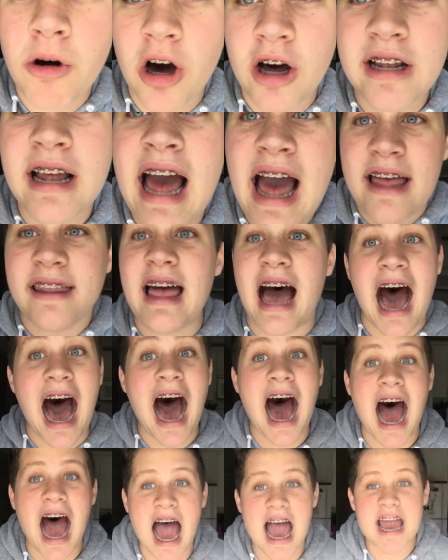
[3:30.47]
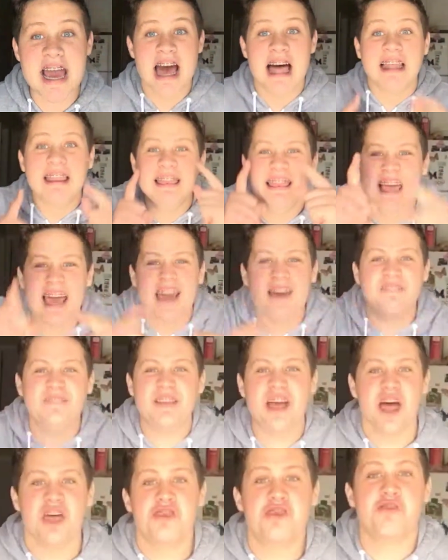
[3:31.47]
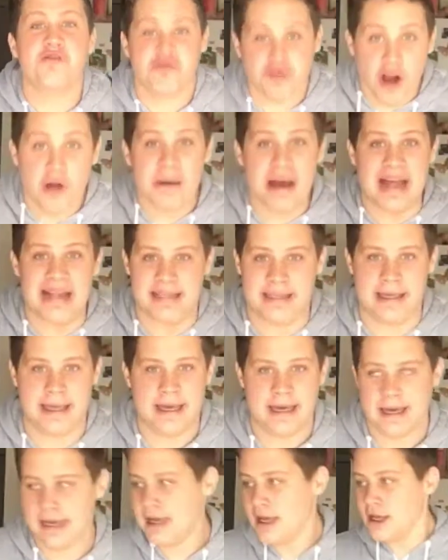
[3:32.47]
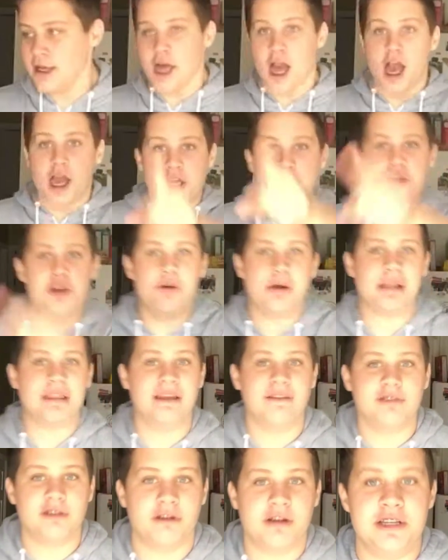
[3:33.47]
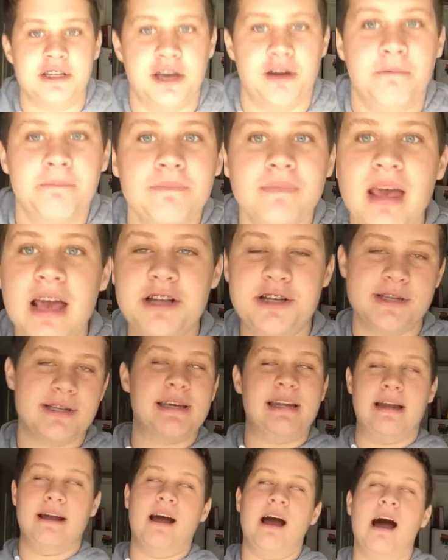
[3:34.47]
good that I lived through it. You could live through it too. Just kidding.